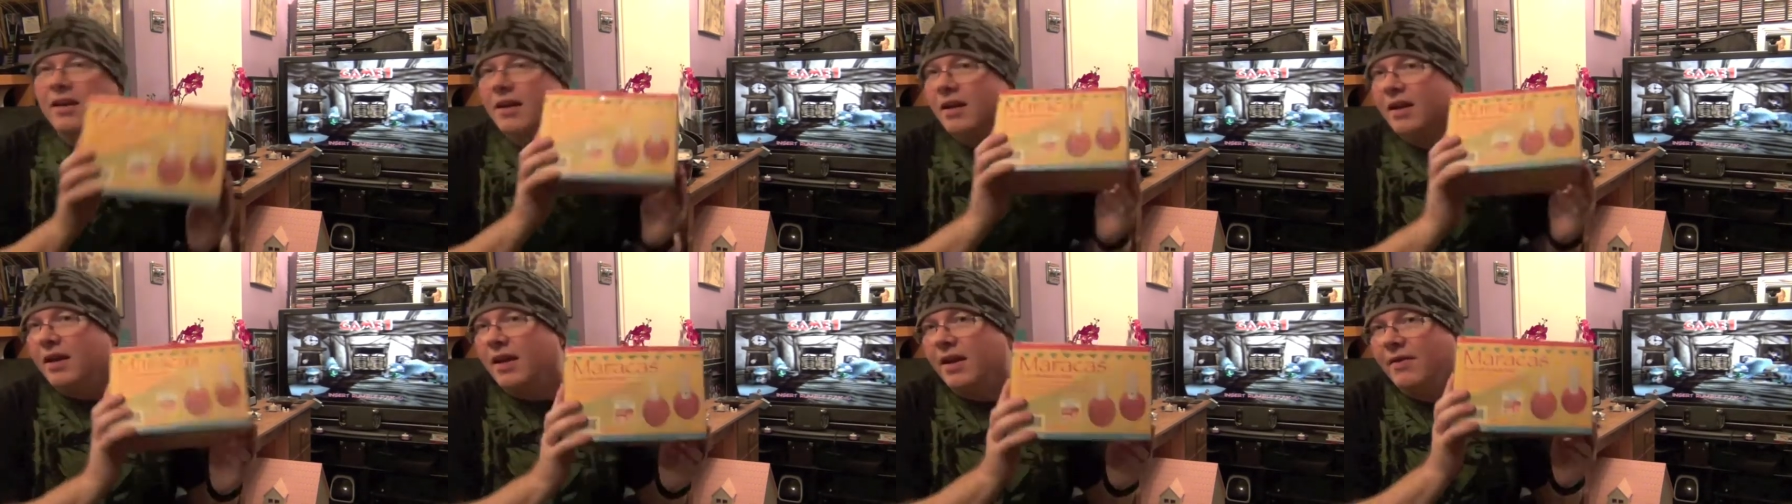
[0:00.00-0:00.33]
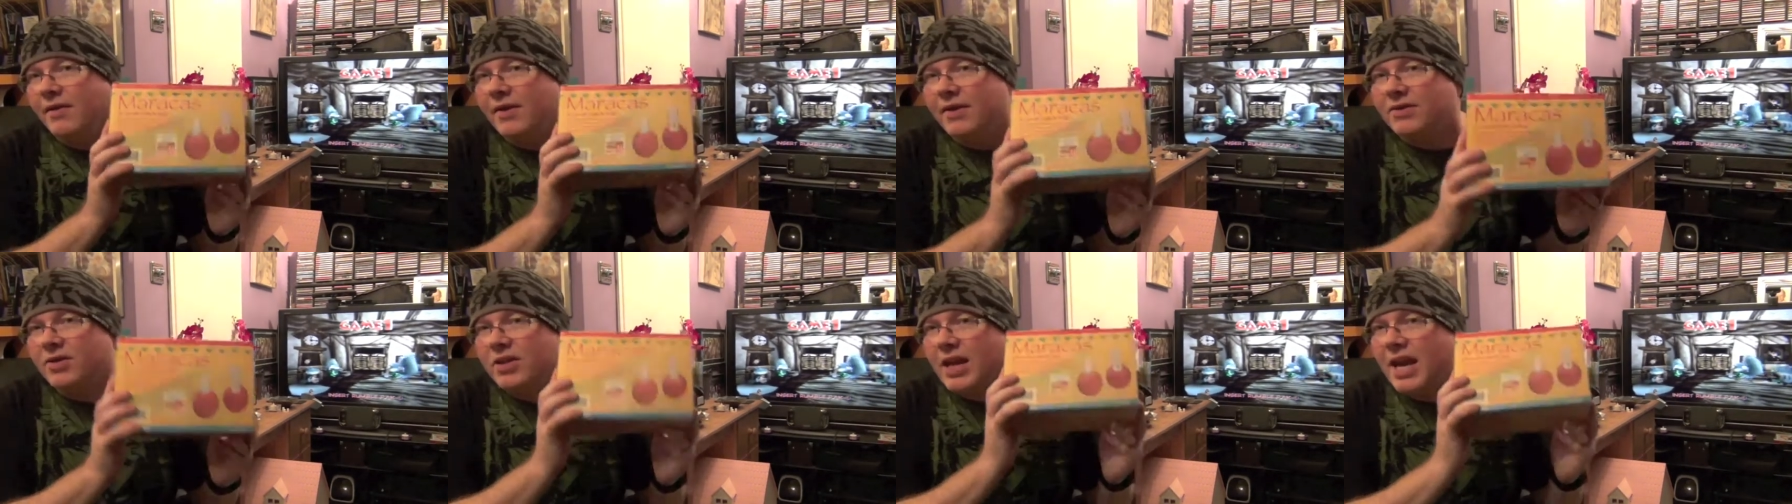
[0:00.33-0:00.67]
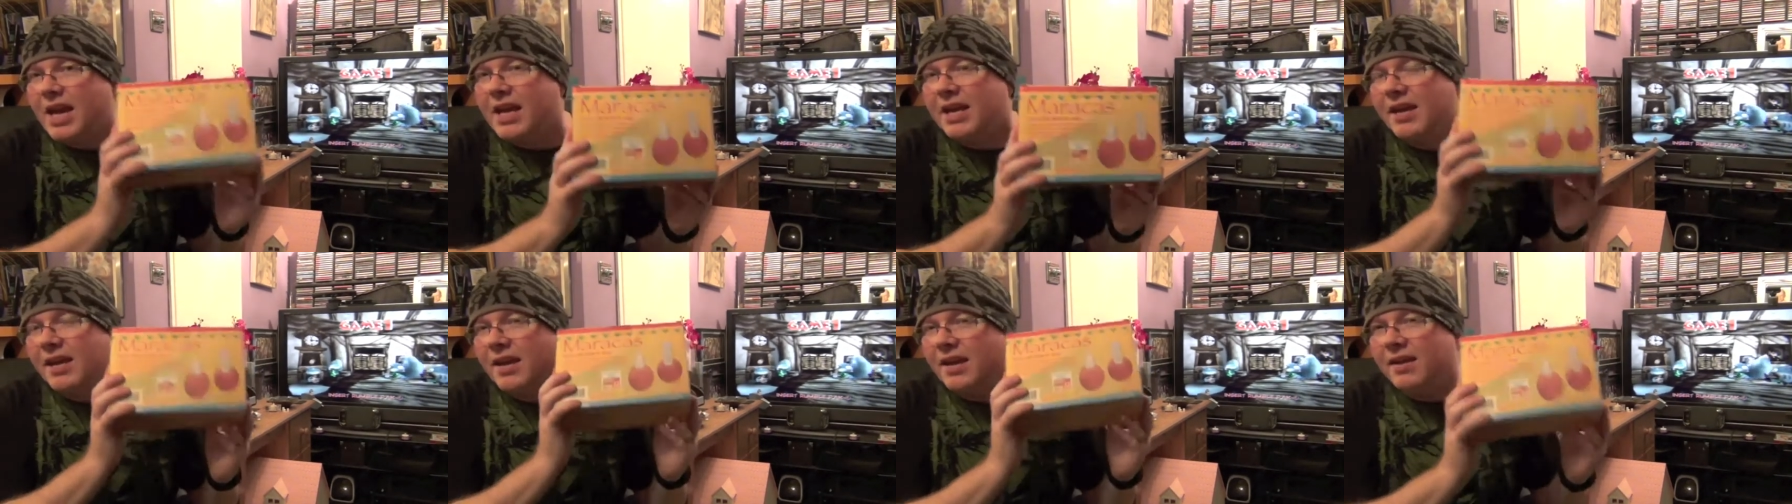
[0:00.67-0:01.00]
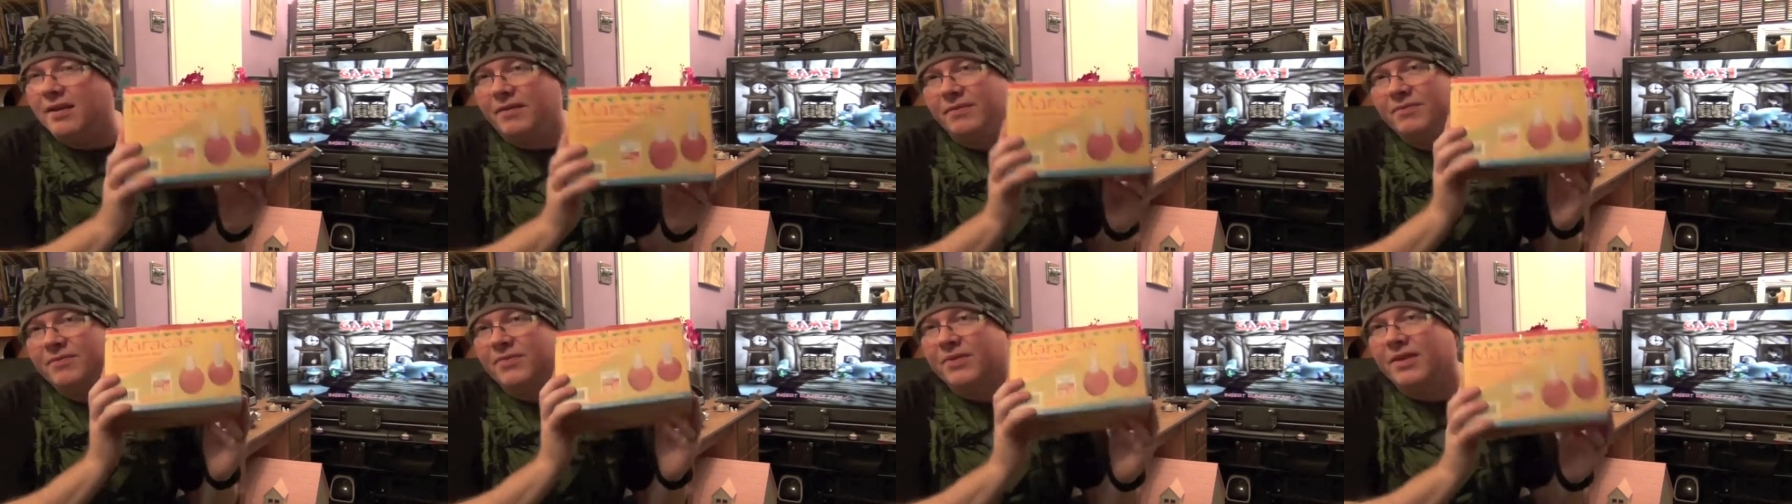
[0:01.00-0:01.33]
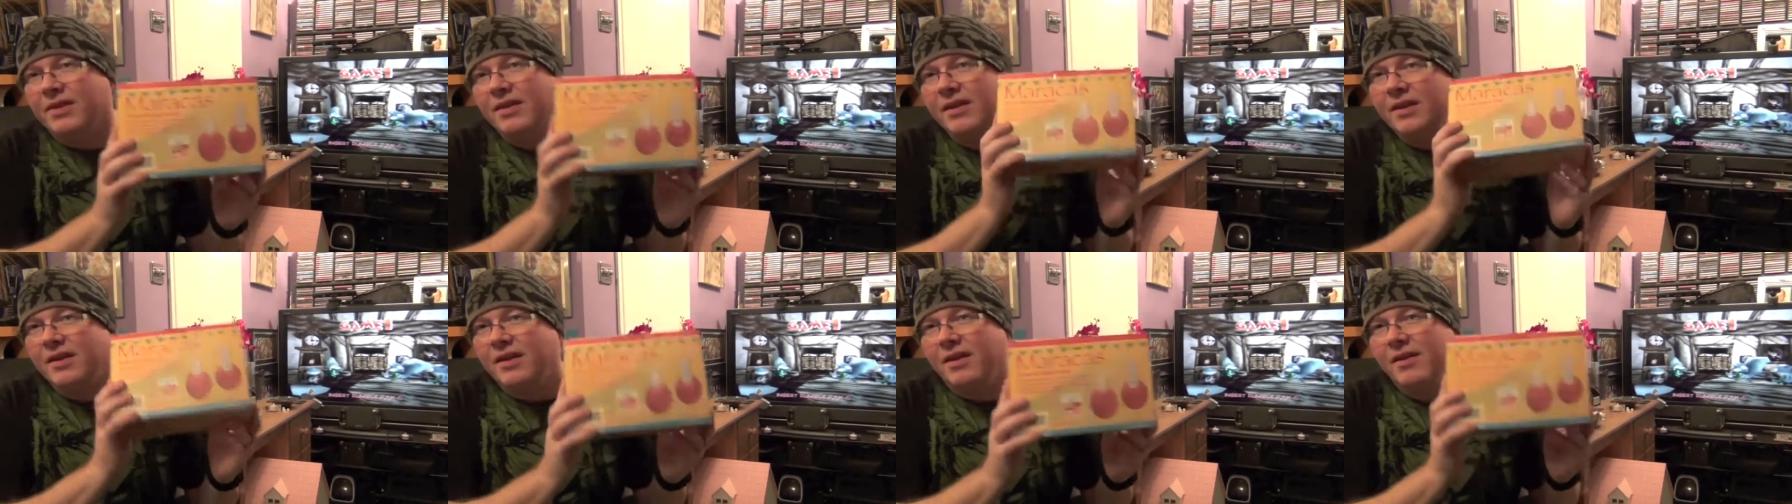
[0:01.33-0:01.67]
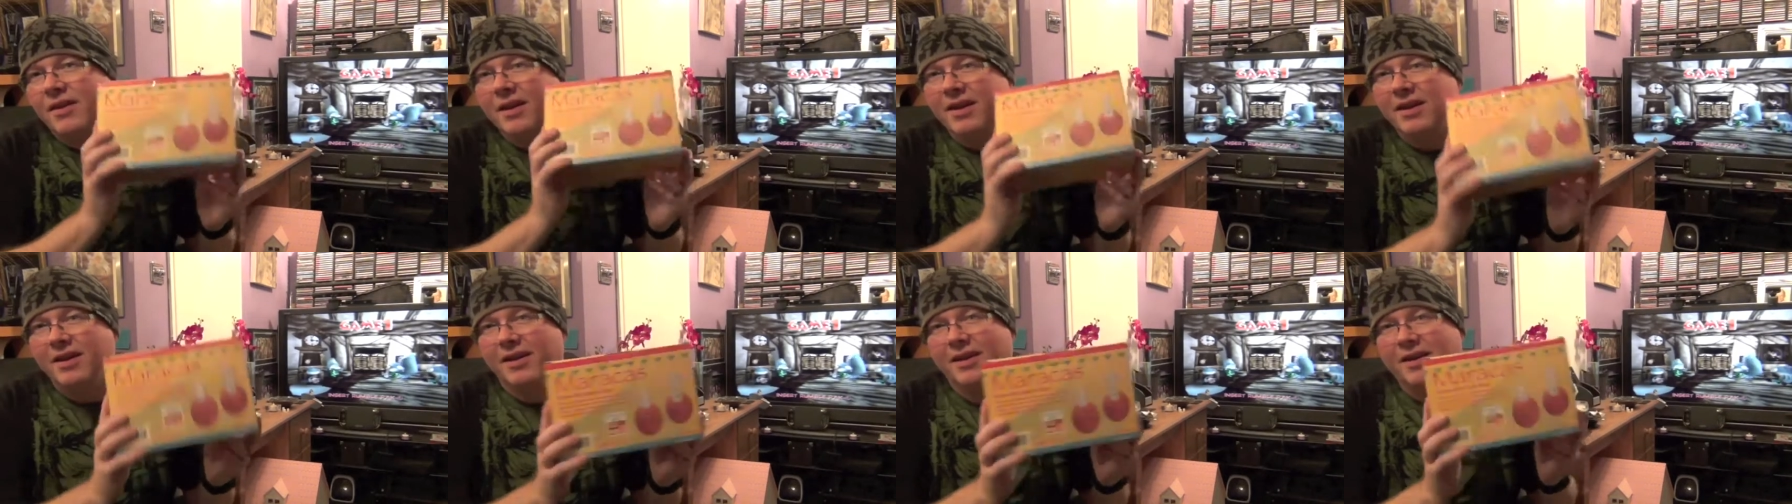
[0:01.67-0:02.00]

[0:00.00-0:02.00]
If you shake it, you know,